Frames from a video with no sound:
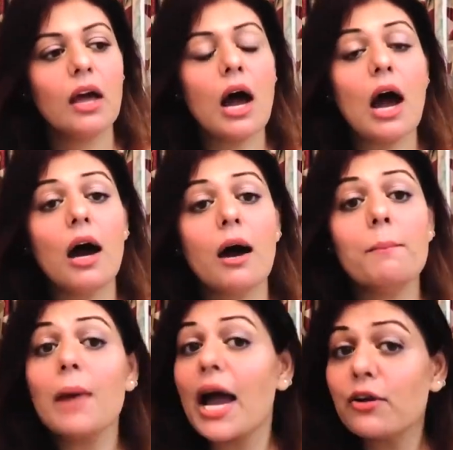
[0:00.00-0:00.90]

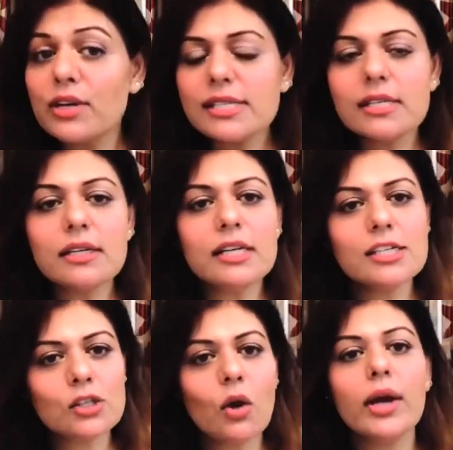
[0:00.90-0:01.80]
I recently
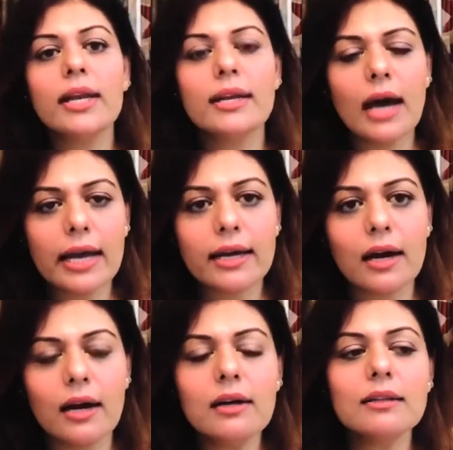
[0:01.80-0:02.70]
saw in
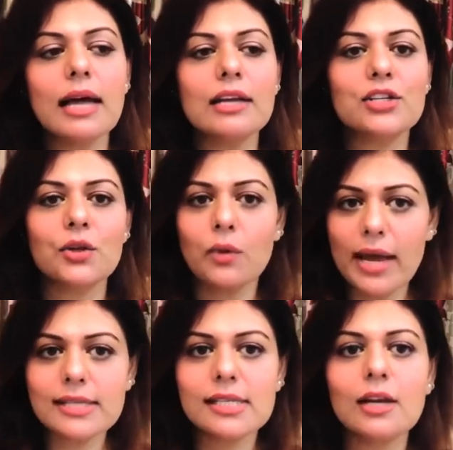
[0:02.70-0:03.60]
Nykaa that,
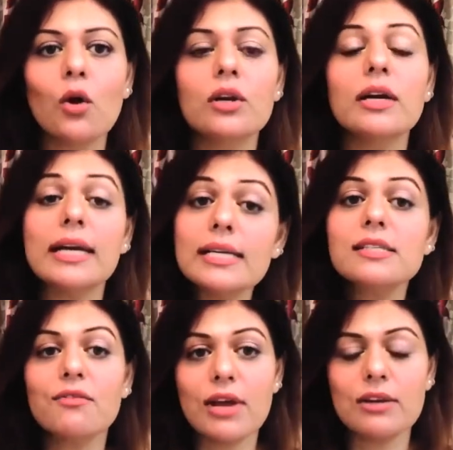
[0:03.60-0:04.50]
Estee Lauder is
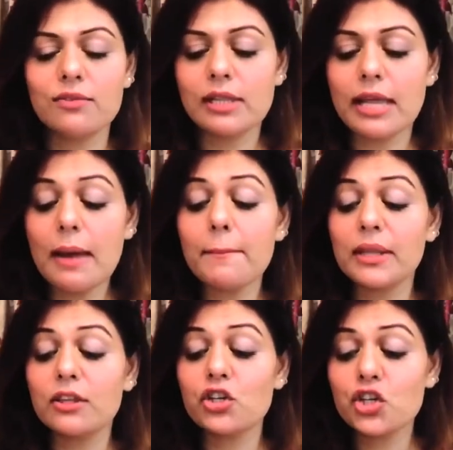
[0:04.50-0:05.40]
available there, but
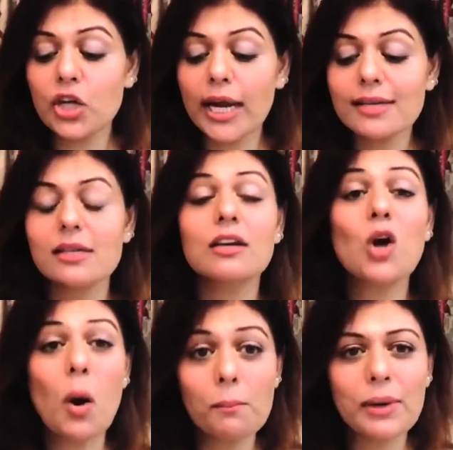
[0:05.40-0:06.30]
the shade
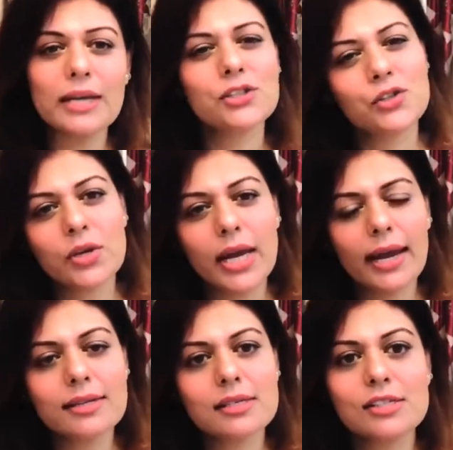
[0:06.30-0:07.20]
Complex
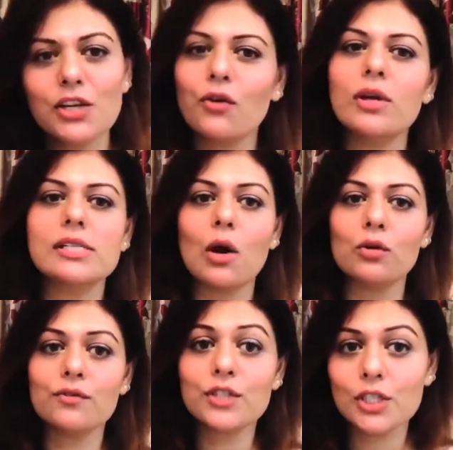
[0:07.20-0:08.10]
380 is out
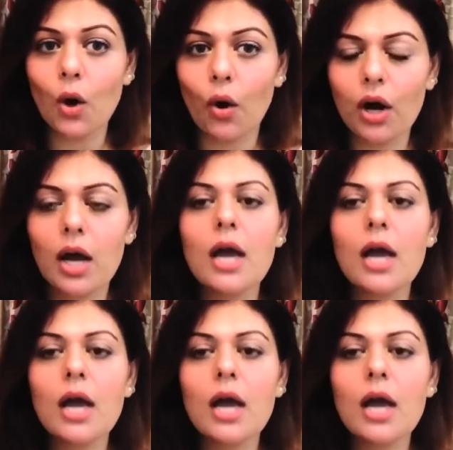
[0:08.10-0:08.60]
of stock.